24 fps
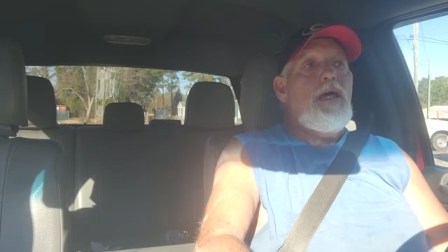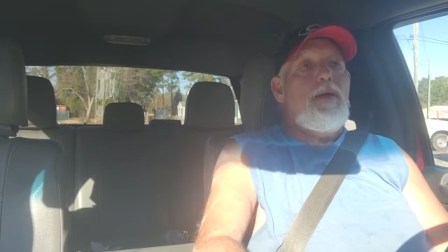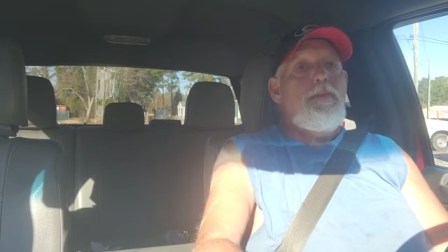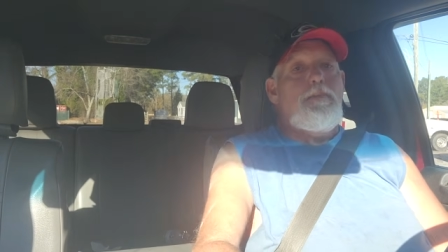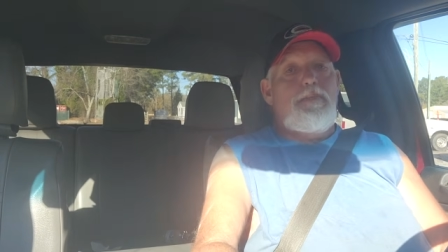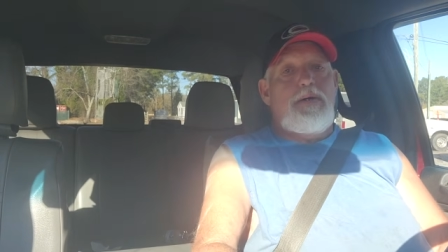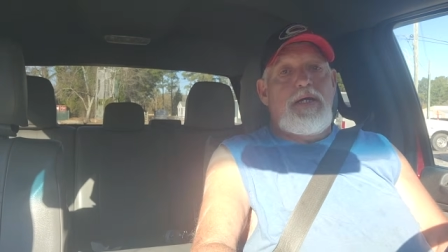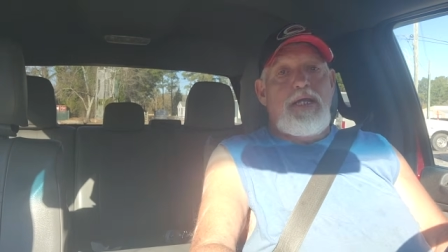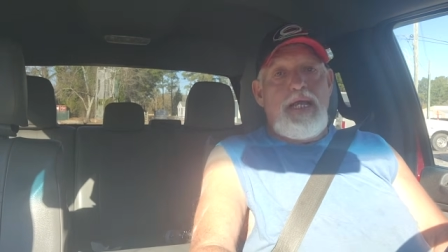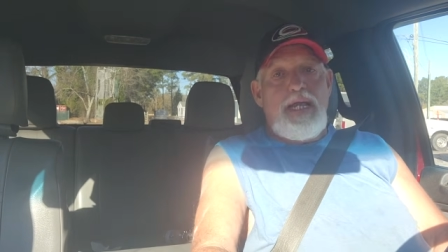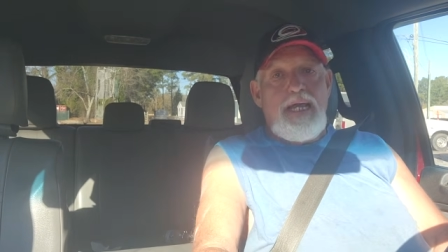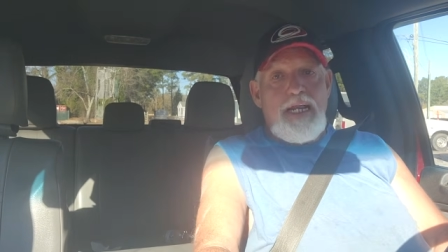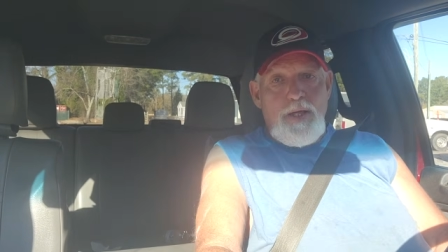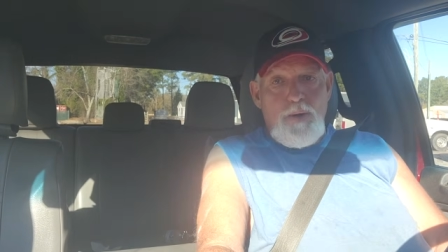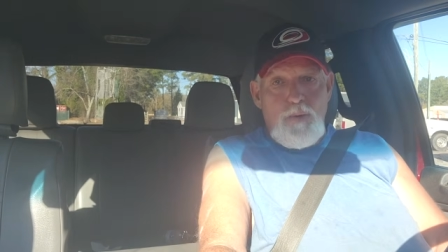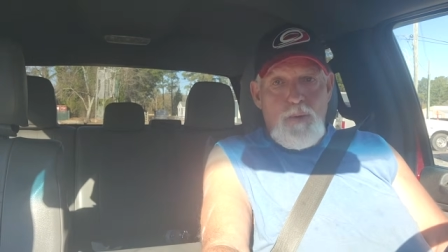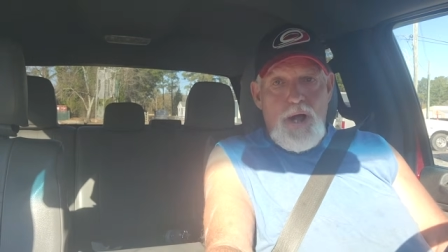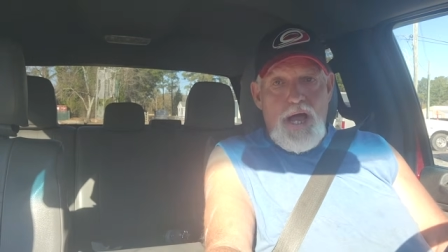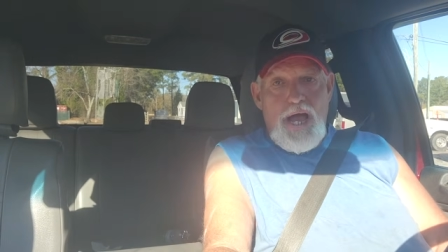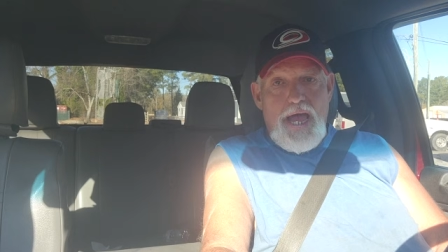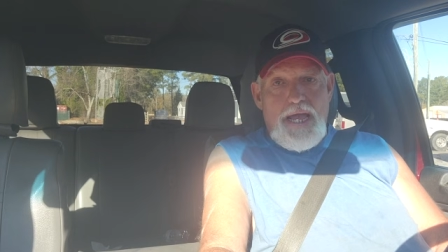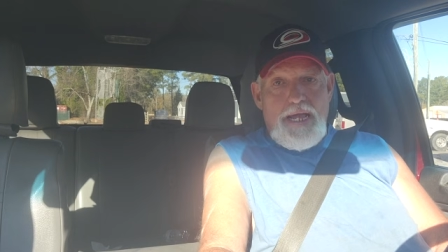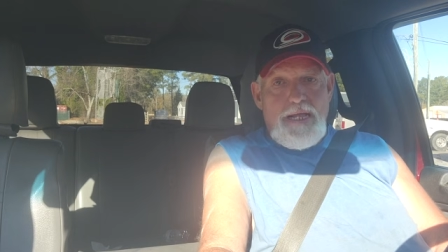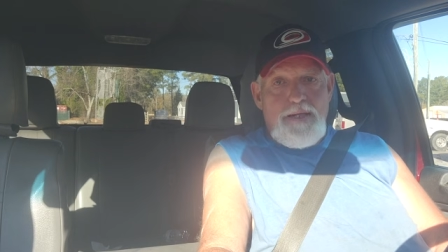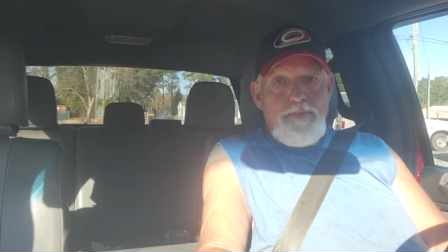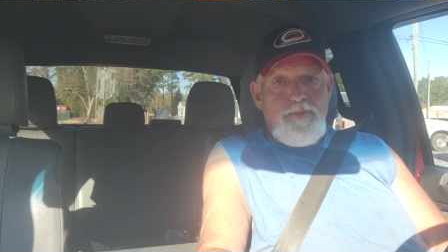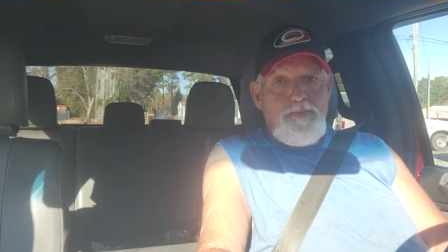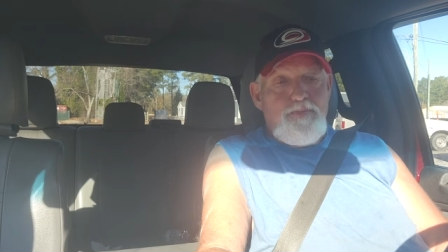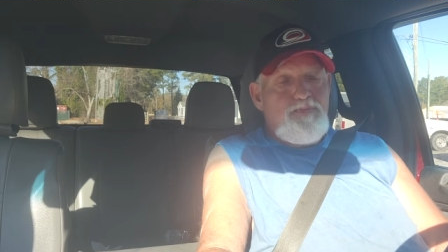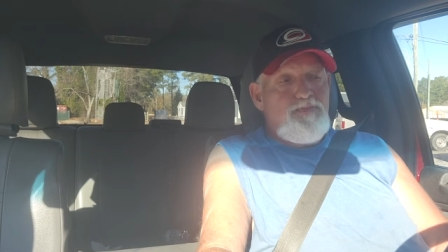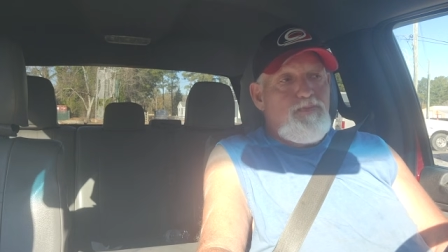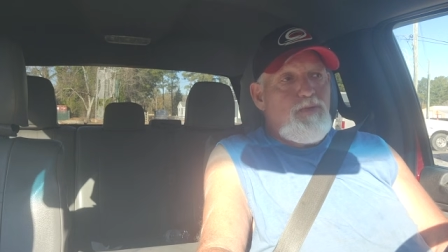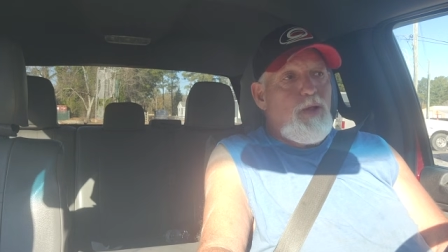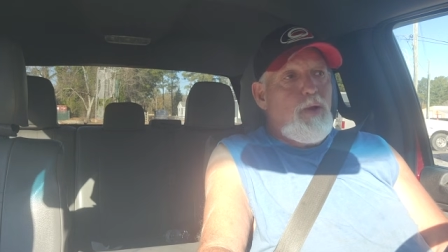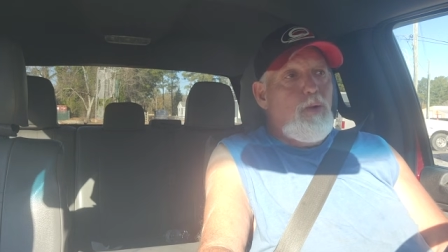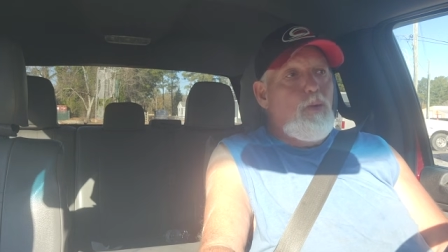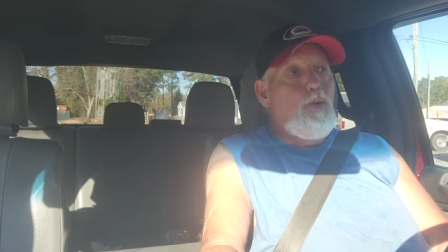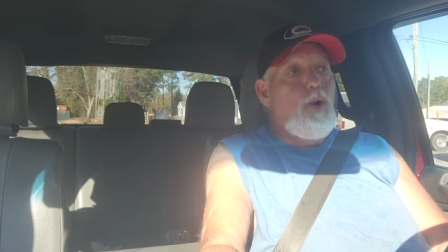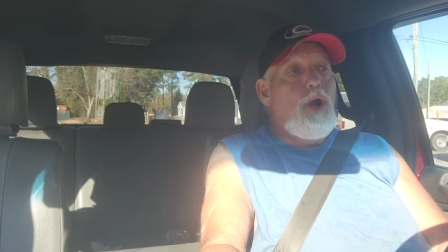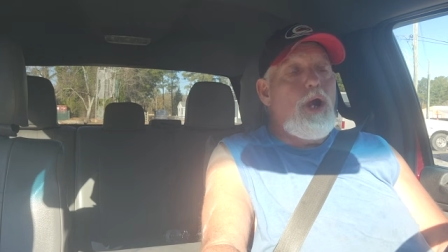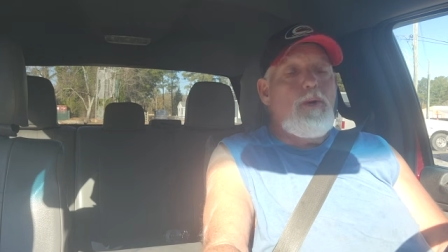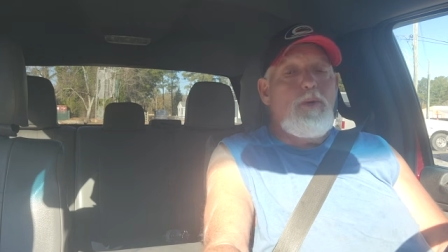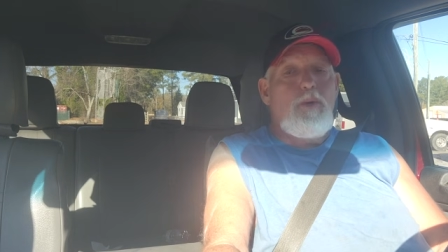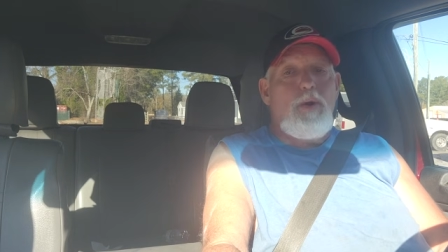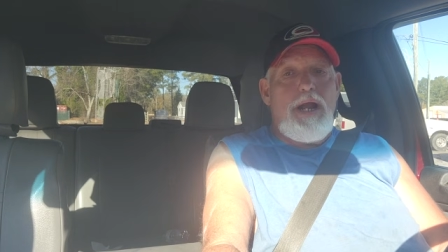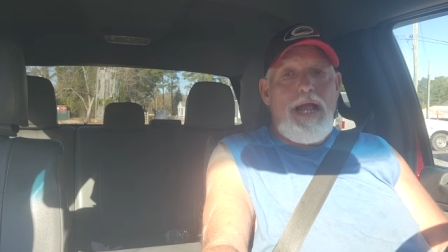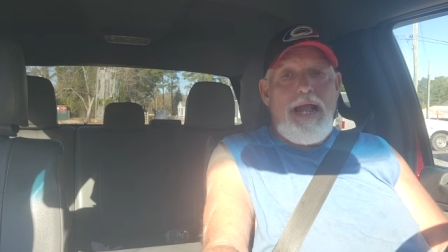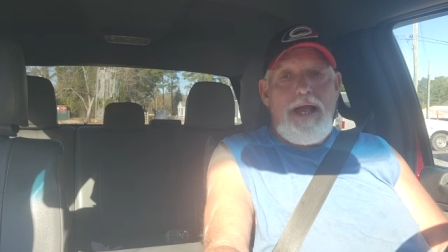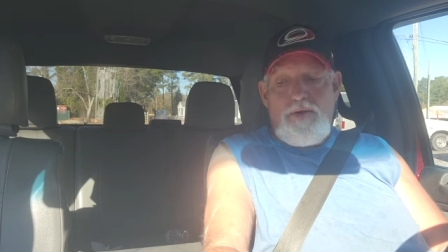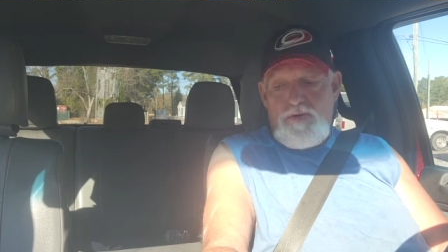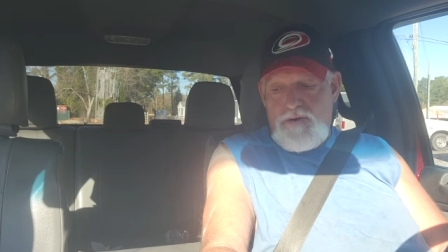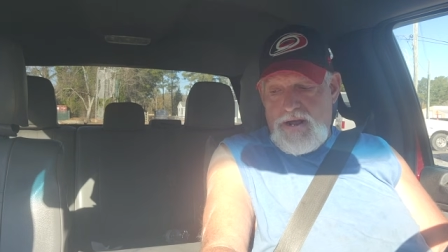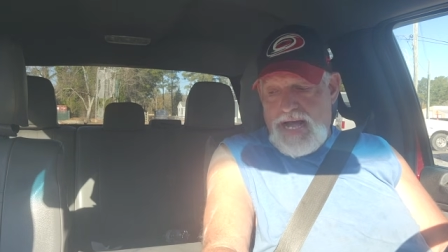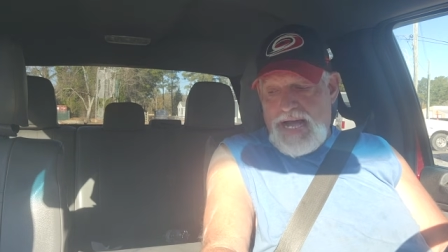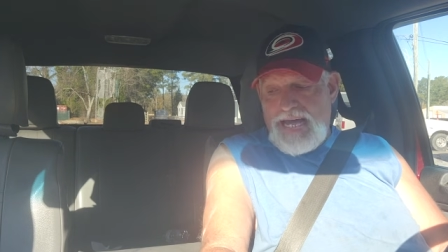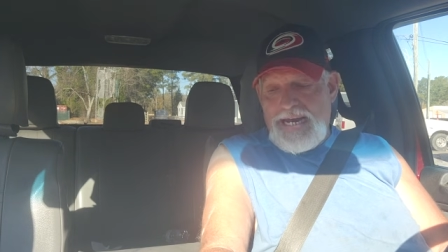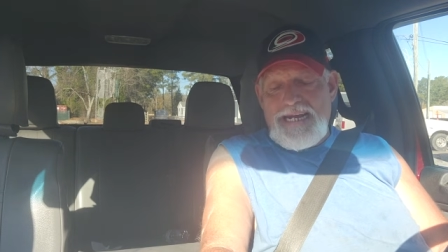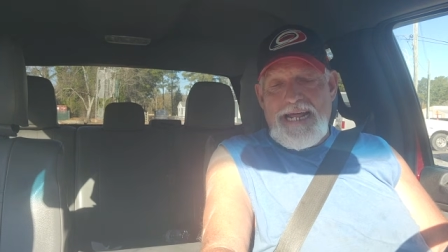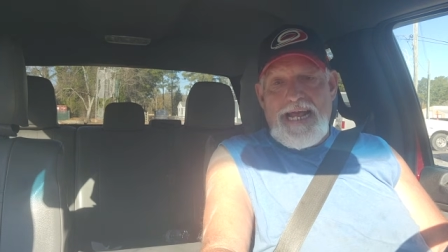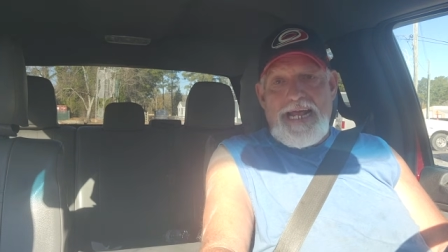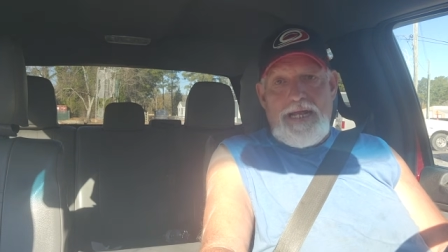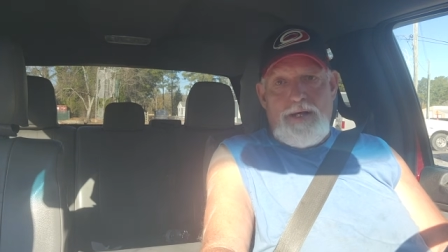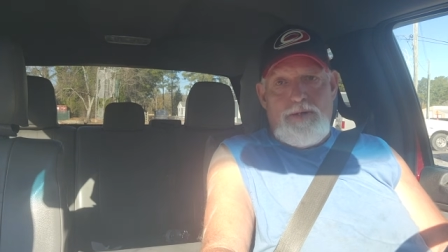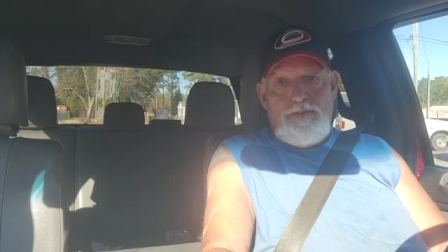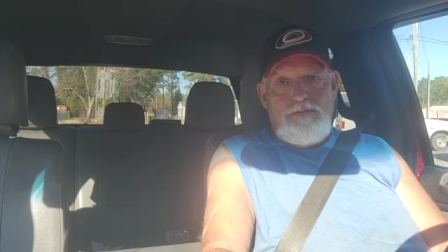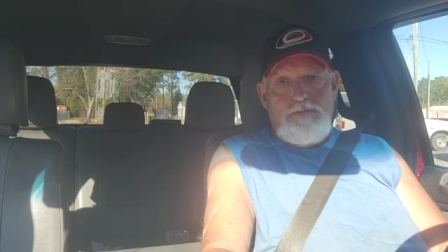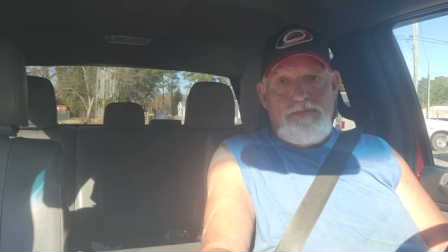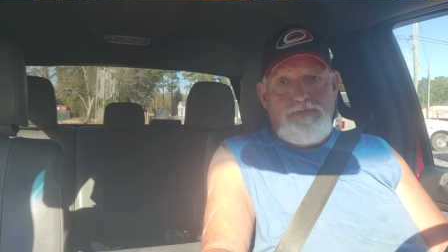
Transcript: But anyway, where we're at right now,